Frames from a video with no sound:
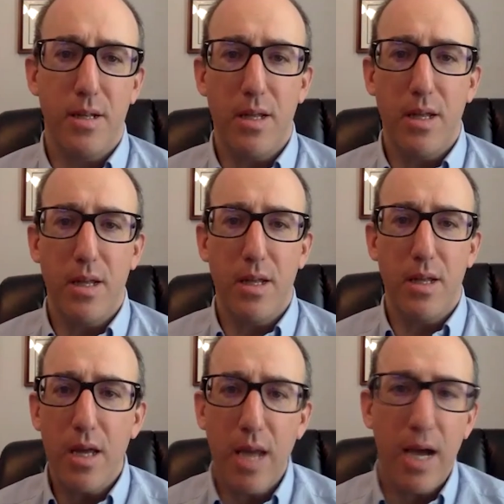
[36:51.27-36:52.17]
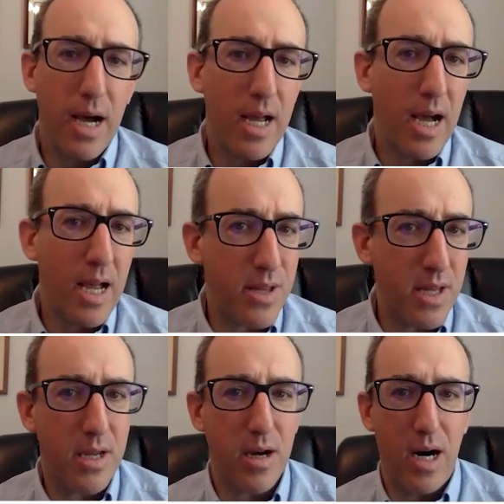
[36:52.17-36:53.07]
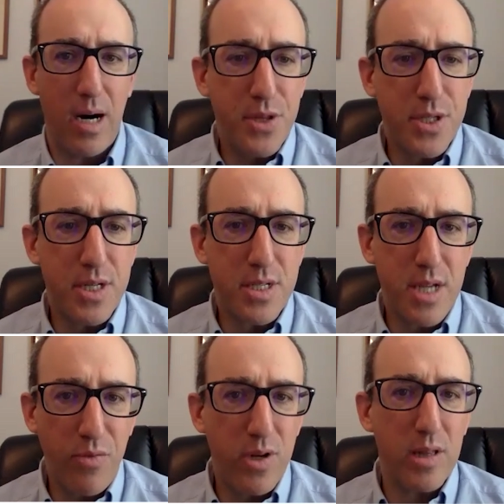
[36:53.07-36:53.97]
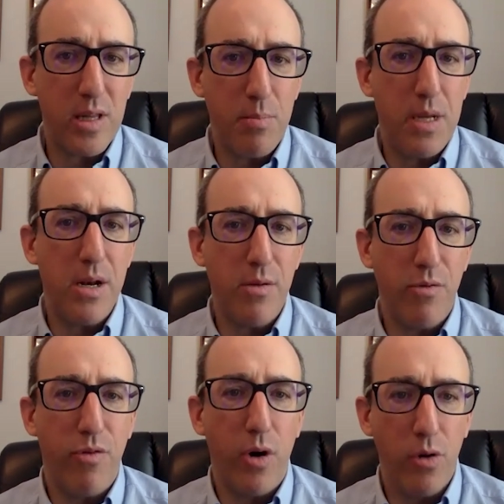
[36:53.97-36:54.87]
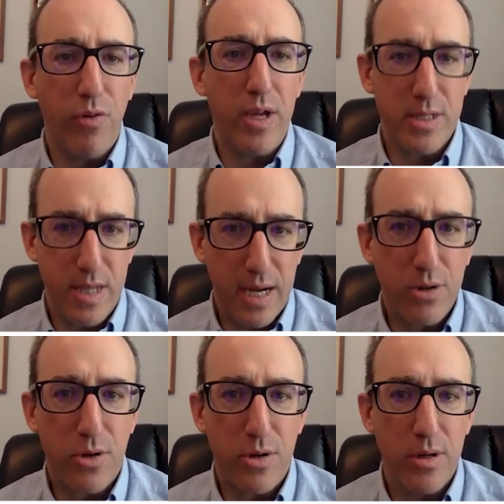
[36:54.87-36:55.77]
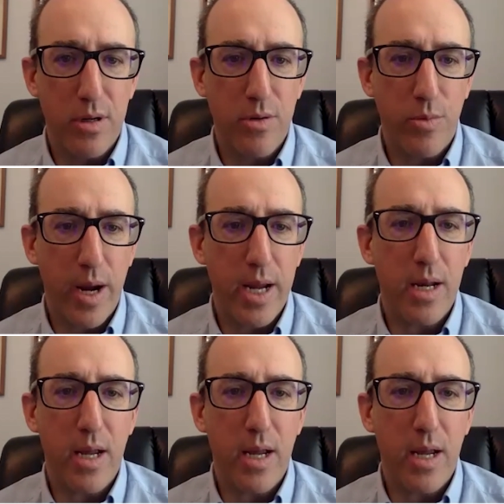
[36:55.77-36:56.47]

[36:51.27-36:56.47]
Yeah. I think this has definitely been an evolving sector, right?